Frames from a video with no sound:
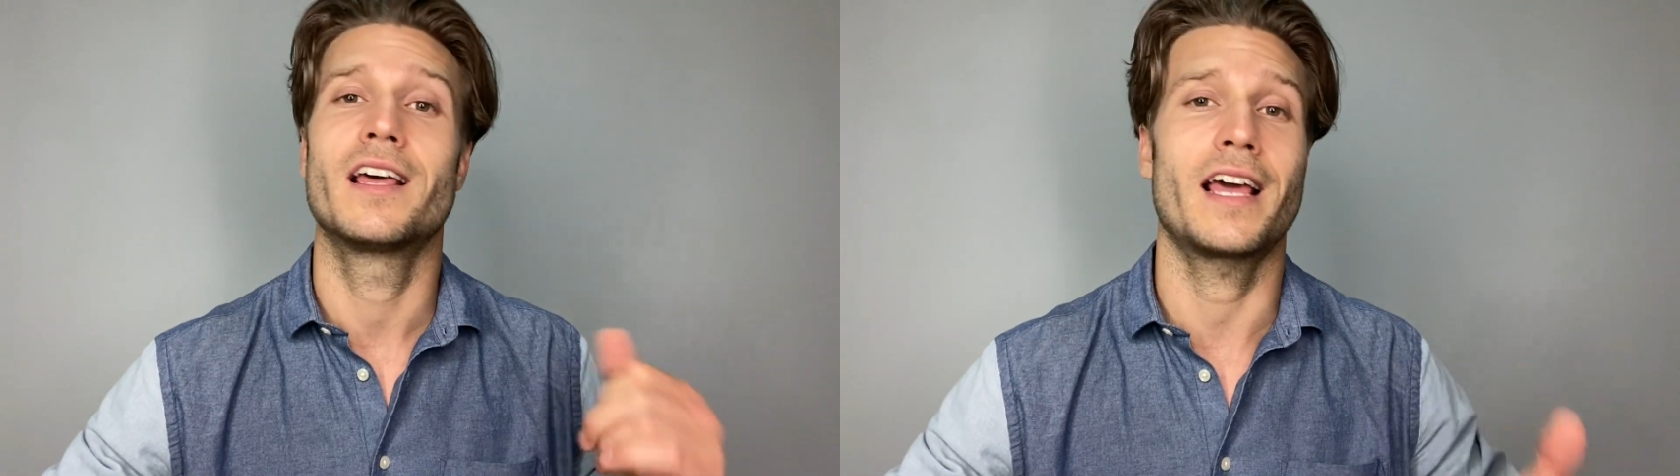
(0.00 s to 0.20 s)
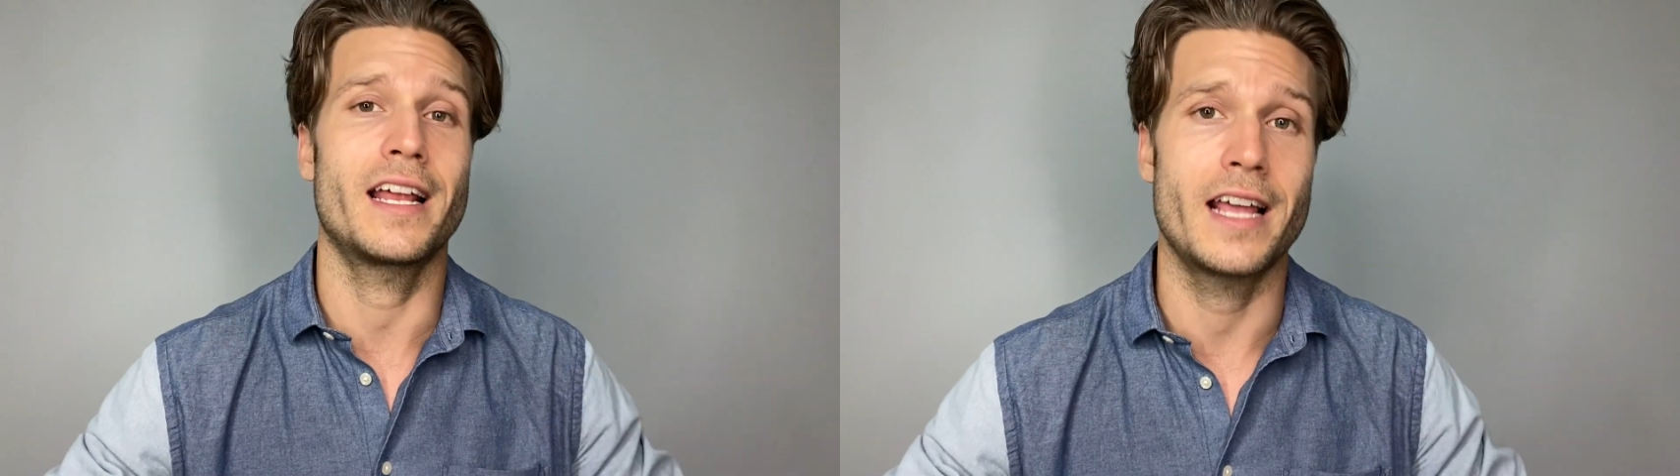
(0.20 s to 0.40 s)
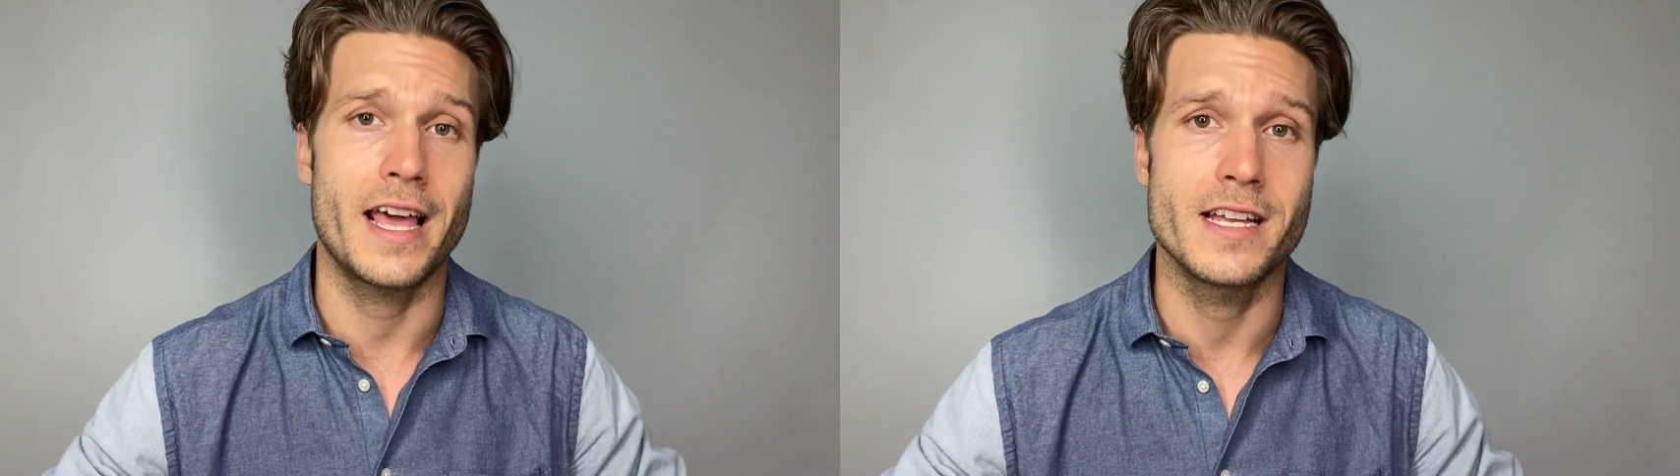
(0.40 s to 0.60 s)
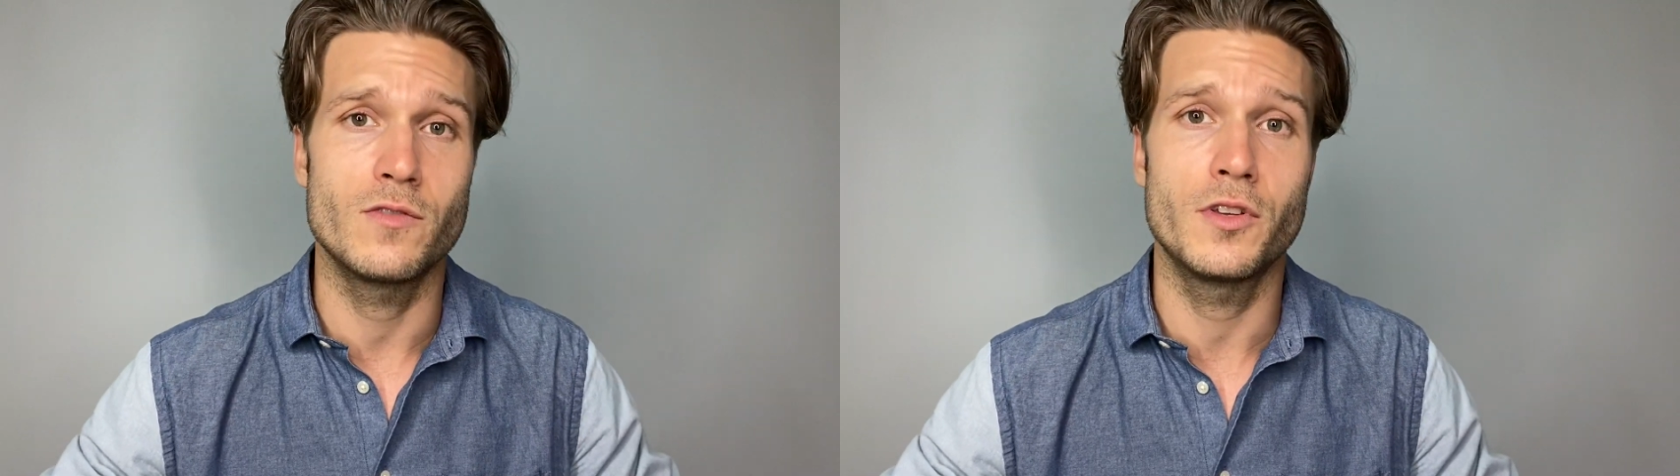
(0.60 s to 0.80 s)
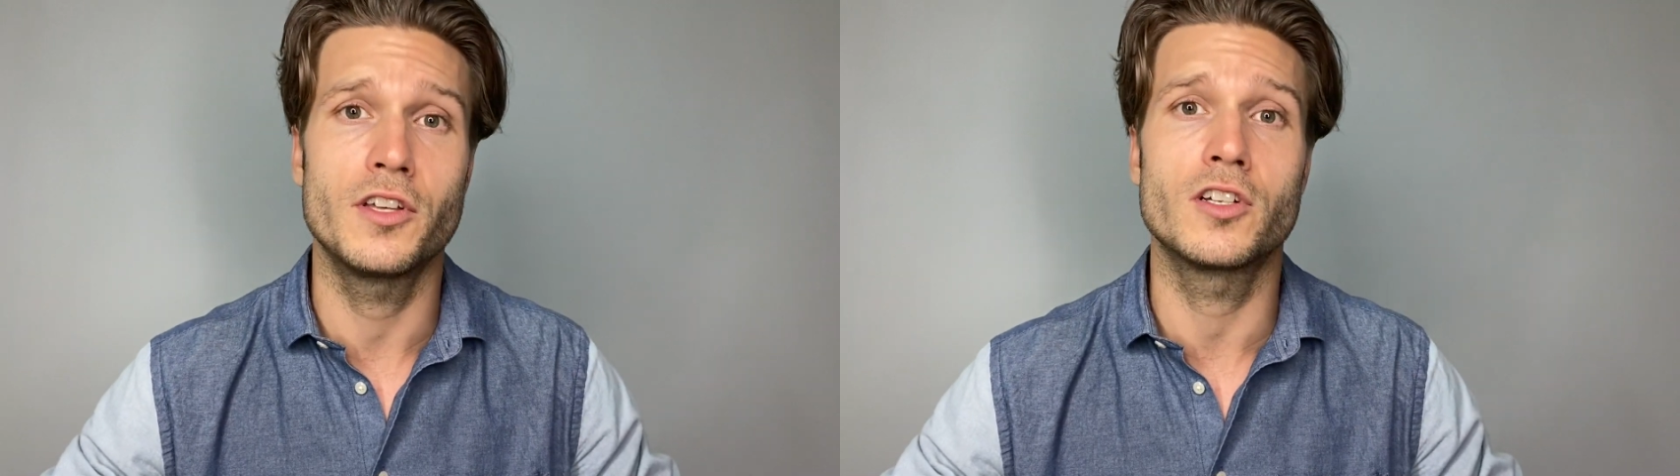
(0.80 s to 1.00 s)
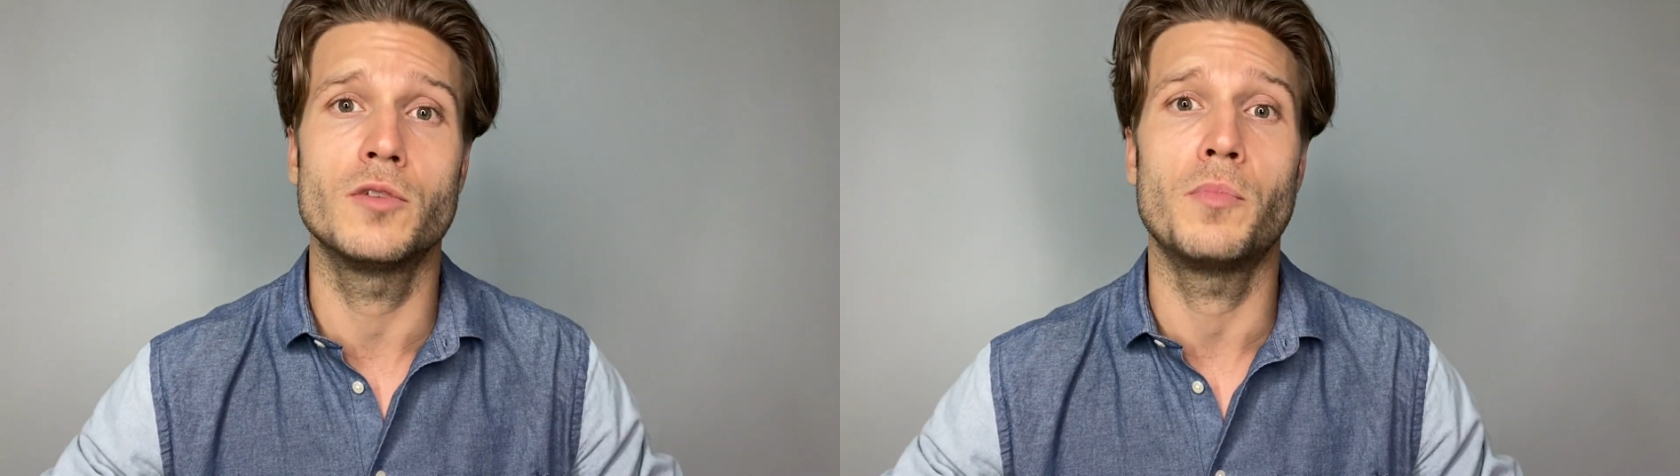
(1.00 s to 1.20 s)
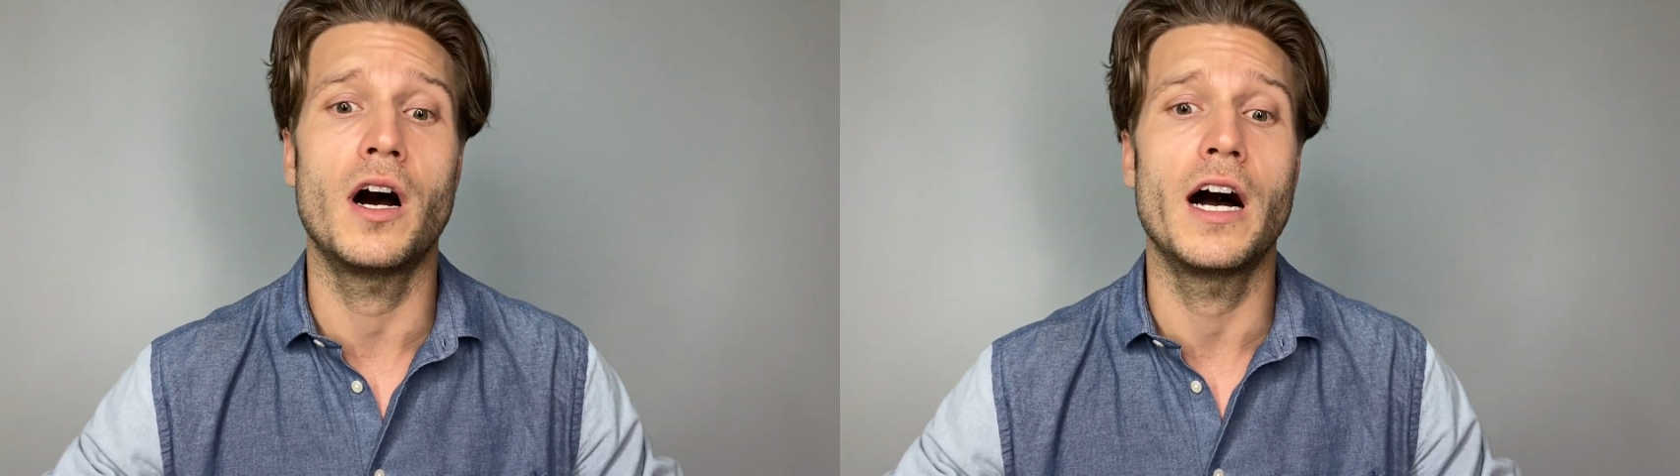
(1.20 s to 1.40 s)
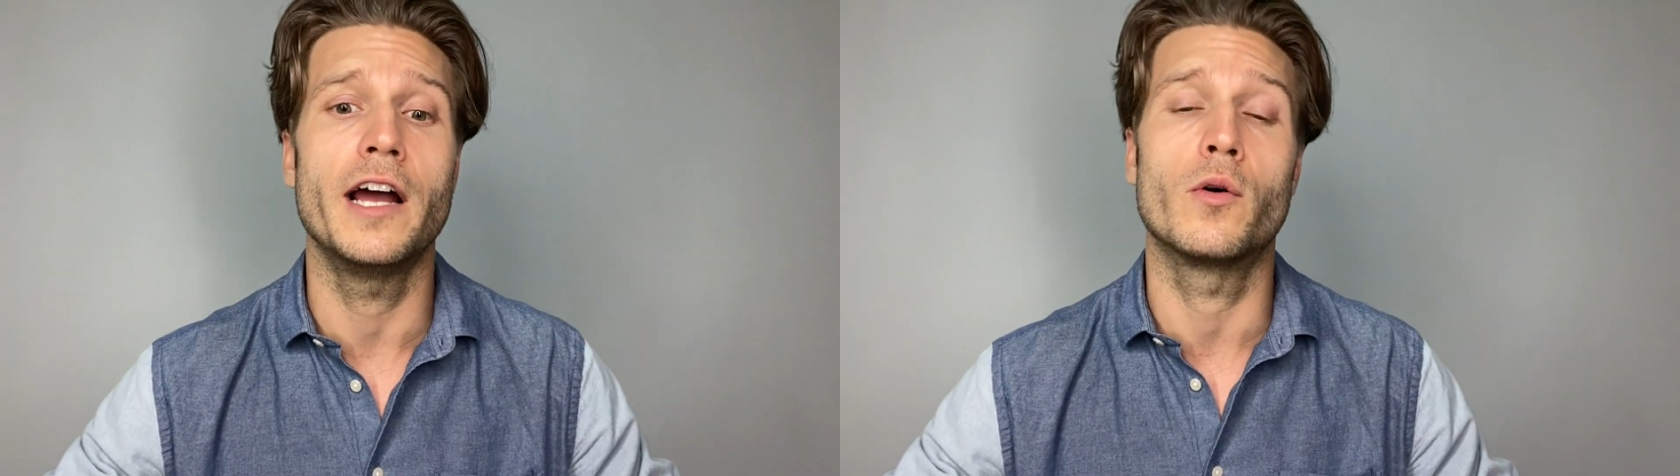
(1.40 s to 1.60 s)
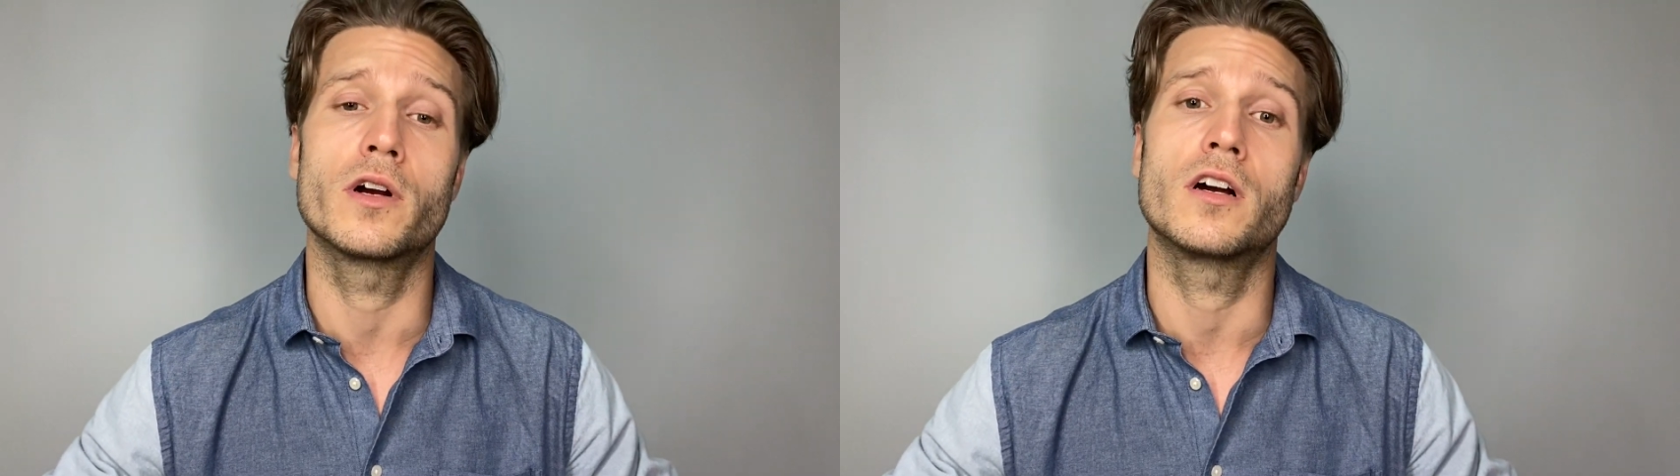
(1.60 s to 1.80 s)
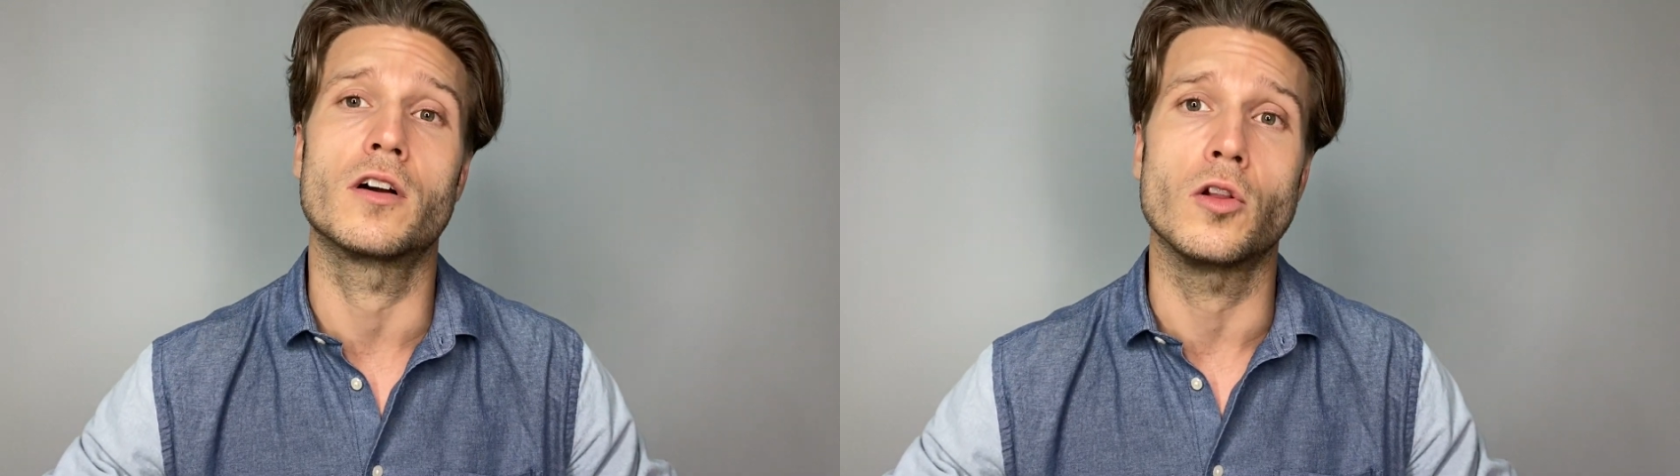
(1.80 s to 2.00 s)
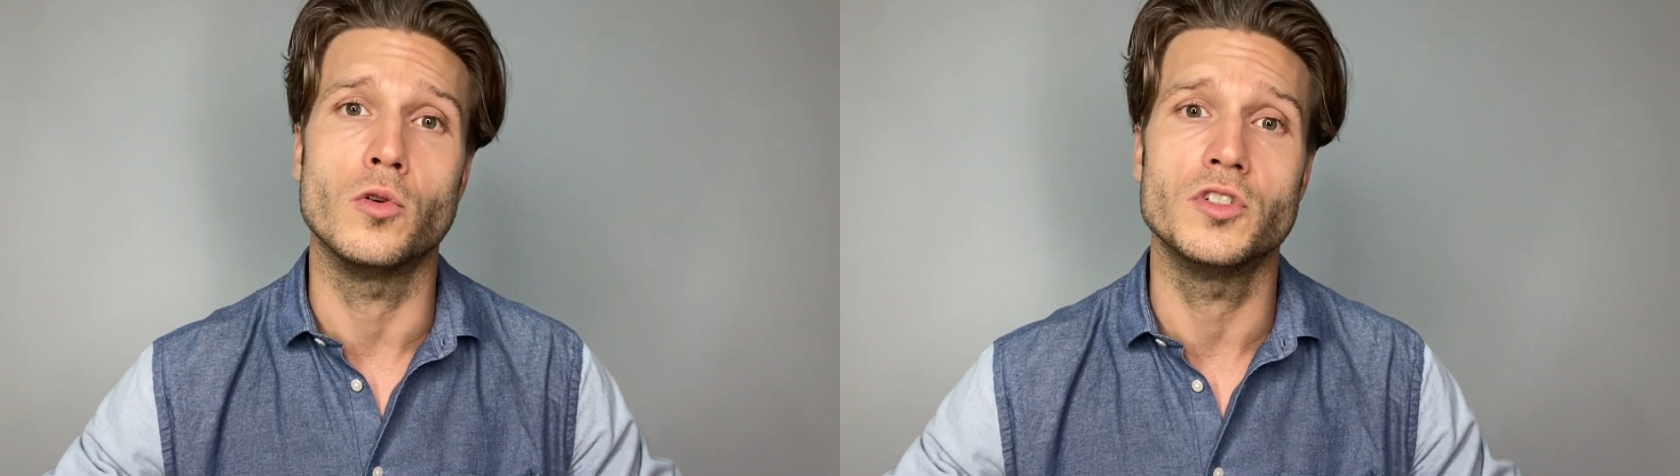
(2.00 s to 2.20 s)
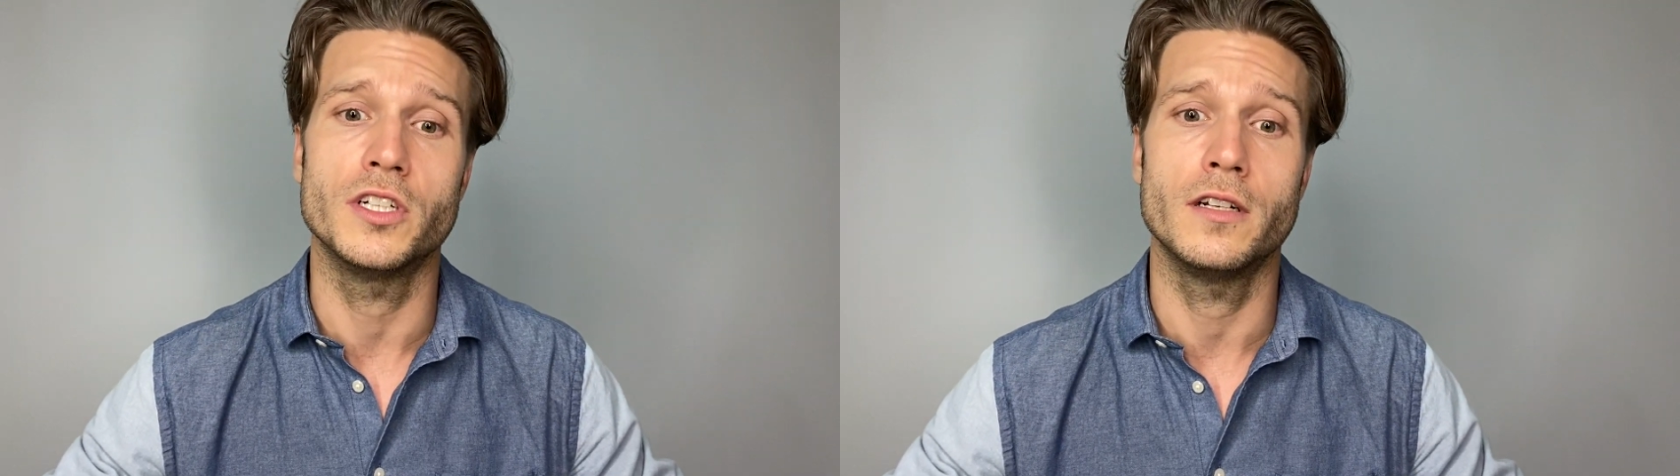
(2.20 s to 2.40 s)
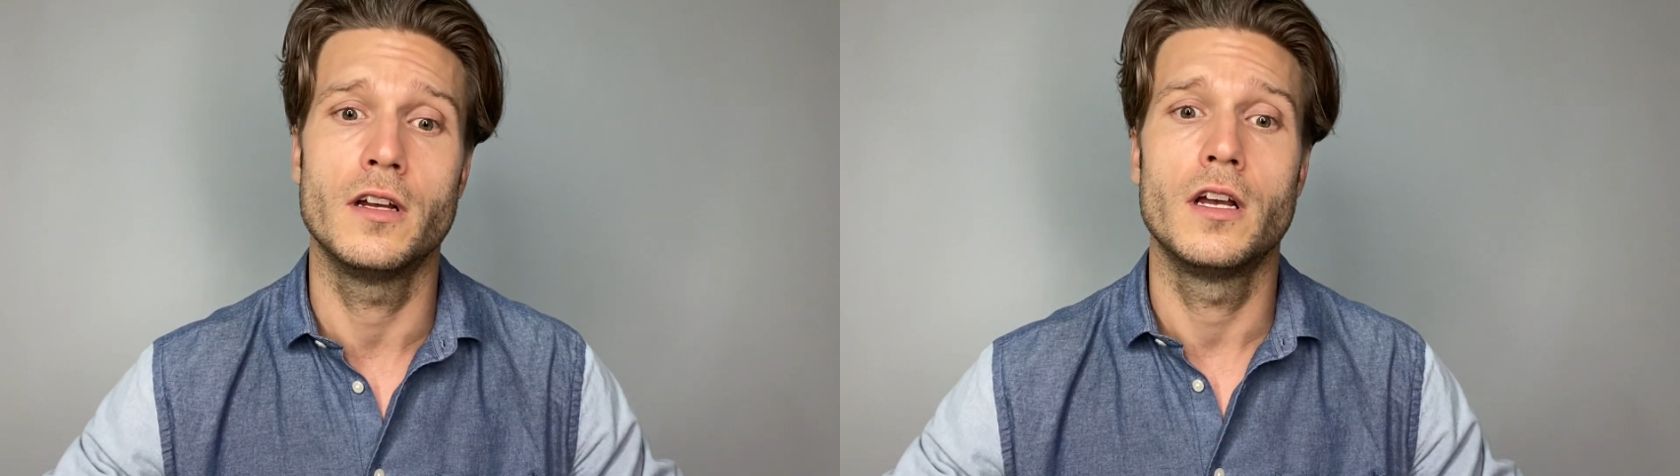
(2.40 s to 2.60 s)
and end with a goodbye or a conclusion.